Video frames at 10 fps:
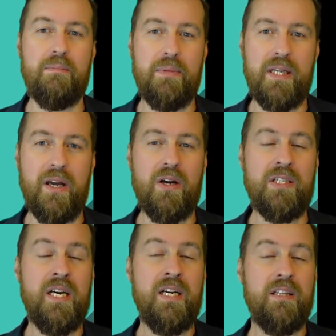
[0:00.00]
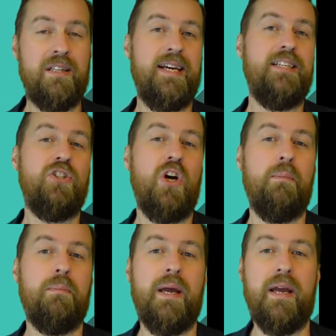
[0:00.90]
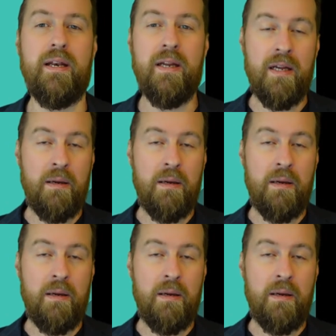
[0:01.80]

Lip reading: because they jump in